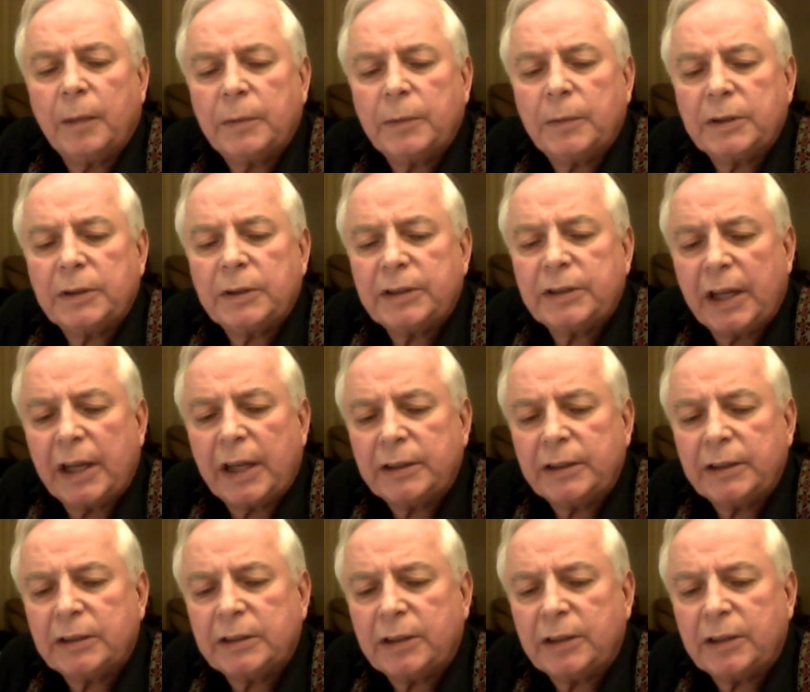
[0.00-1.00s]

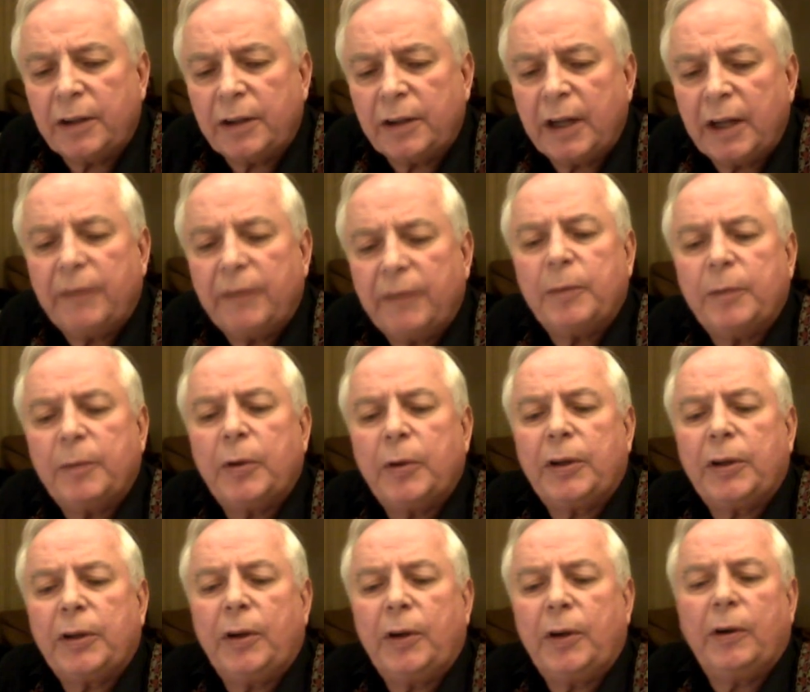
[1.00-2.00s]
Sagittarius don't have the
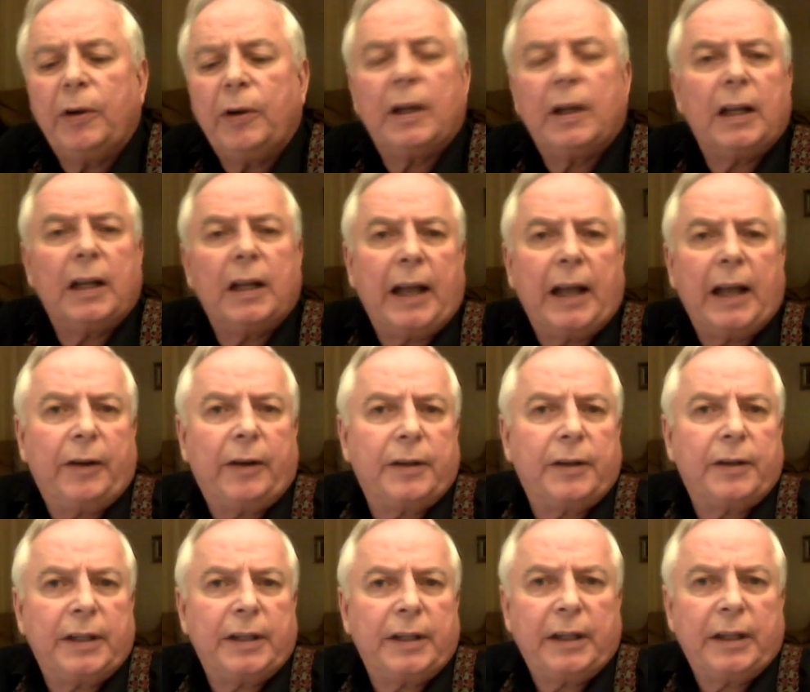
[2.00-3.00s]
mercurial
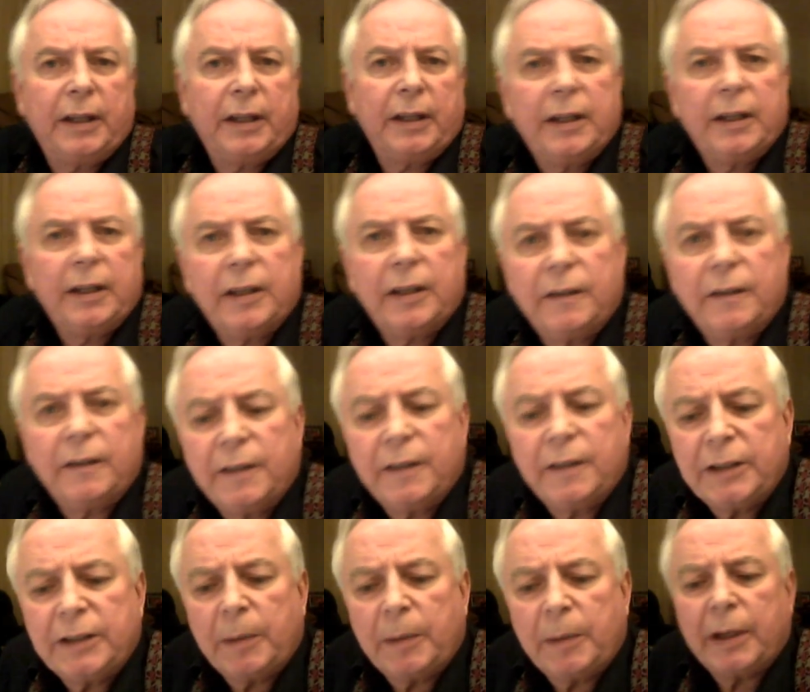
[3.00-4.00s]
alacrity of the
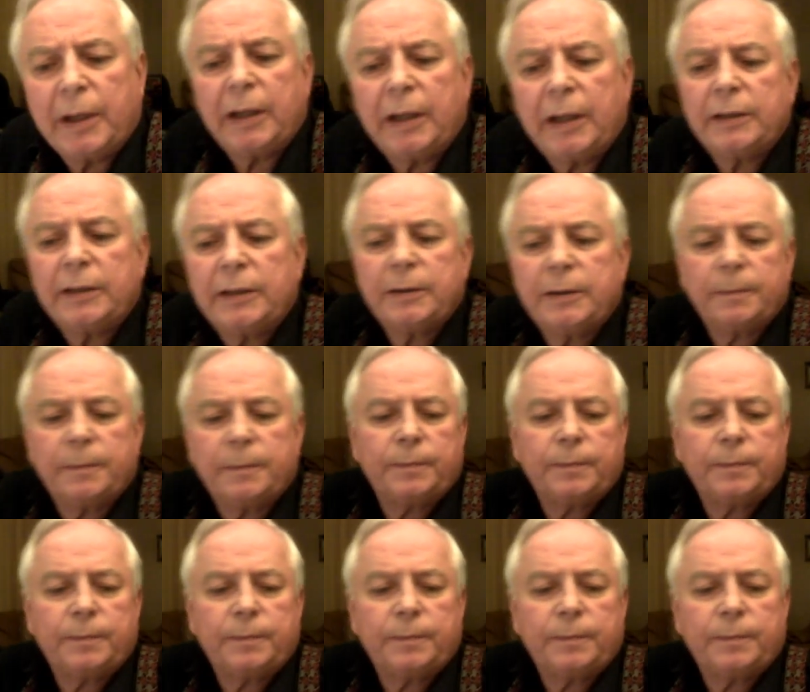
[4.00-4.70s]
Geminis